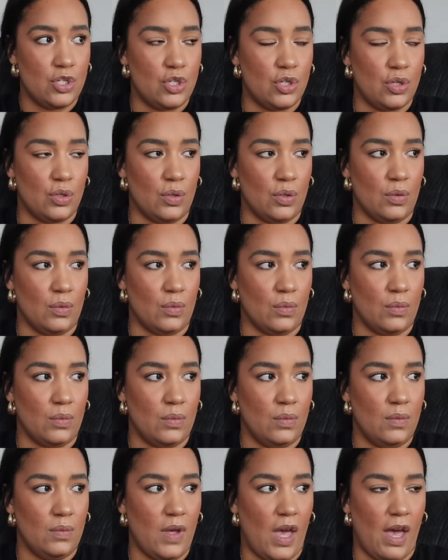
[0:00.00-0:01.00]
to
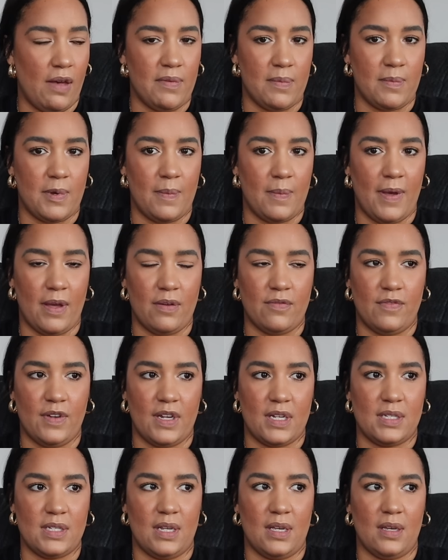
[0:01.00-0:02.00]
have him come out and
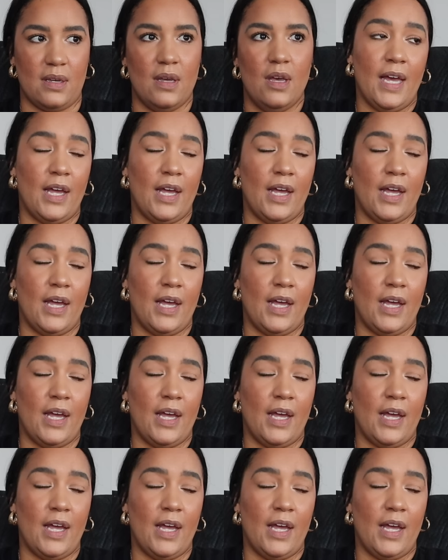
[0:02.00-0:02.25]
fix it.